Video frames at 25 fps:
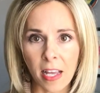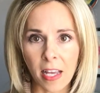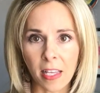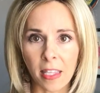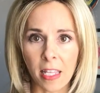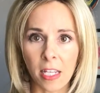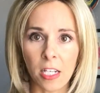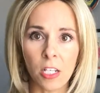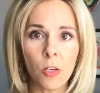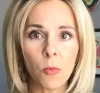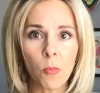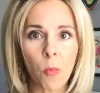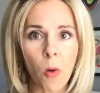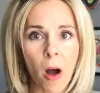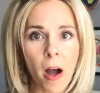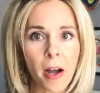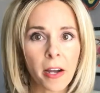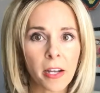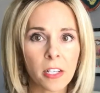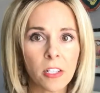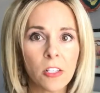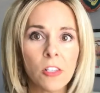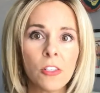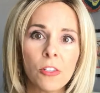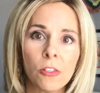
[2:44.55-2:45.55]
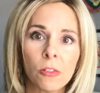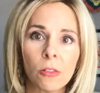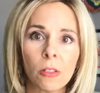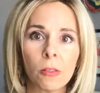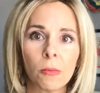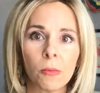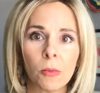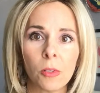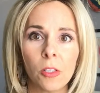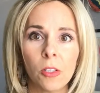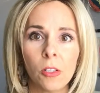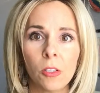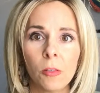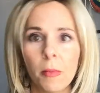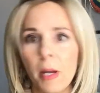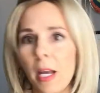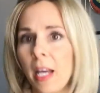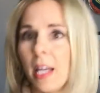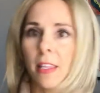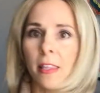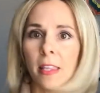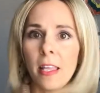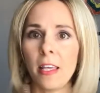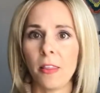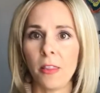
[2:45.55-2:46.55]
and then you walk into a room
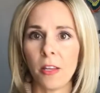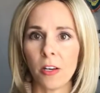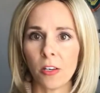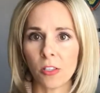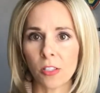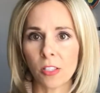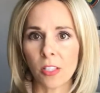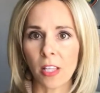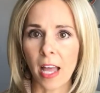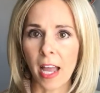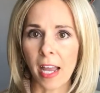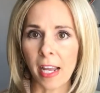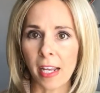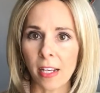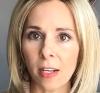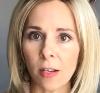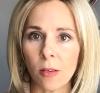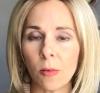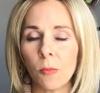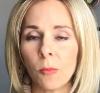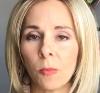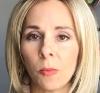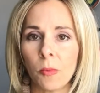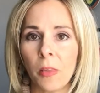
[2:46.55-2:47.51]
and then there's like,